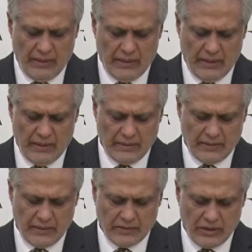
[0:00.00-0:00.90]
and
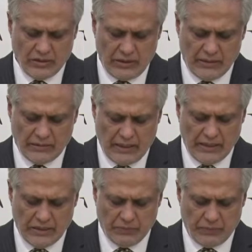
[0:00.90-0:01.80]
existing
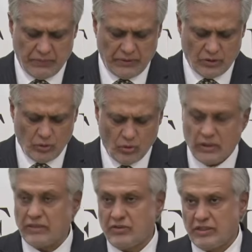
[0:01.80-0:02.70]
ties between the two
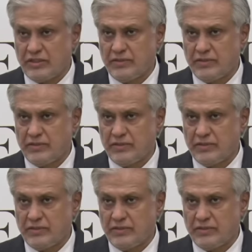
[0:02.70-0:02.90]
countries.